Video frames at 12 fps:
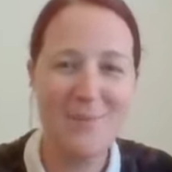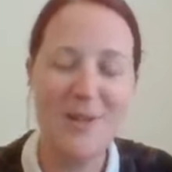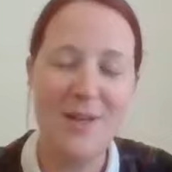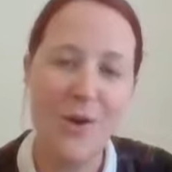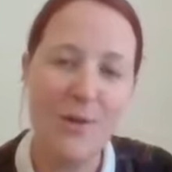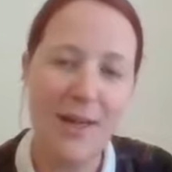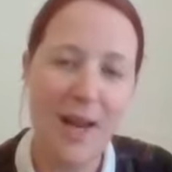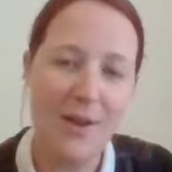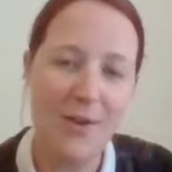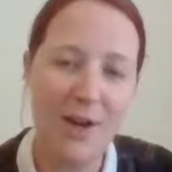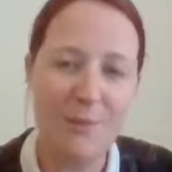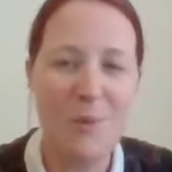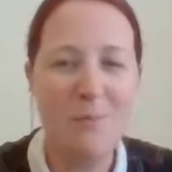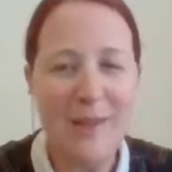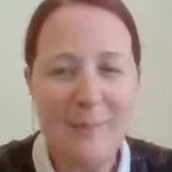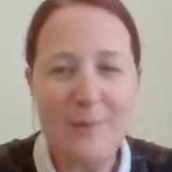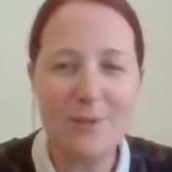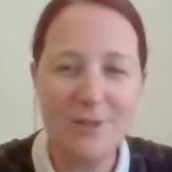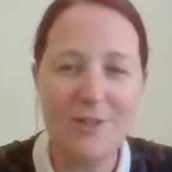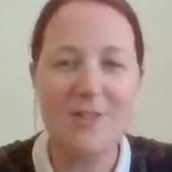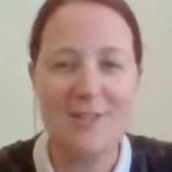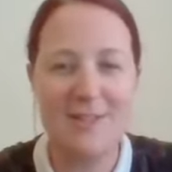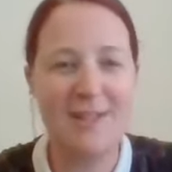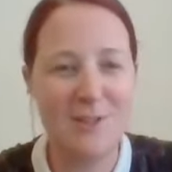but now and again you're like, well, maybe we'll just
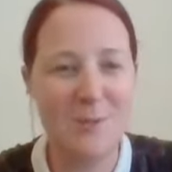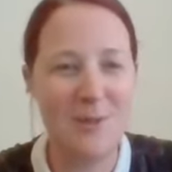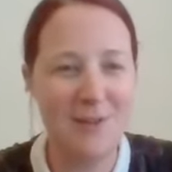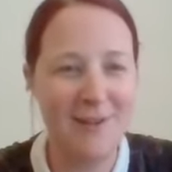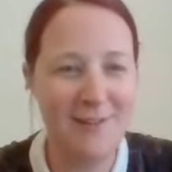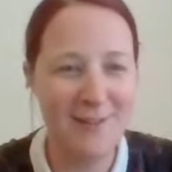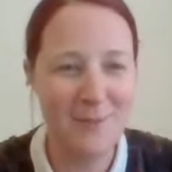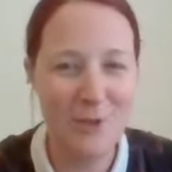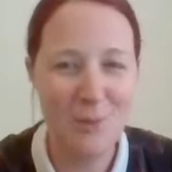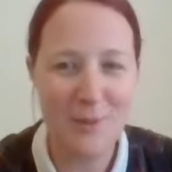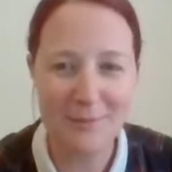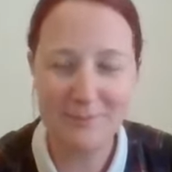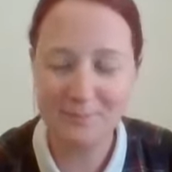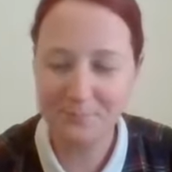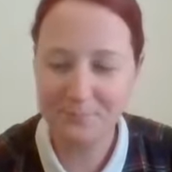stay as we are at the moment.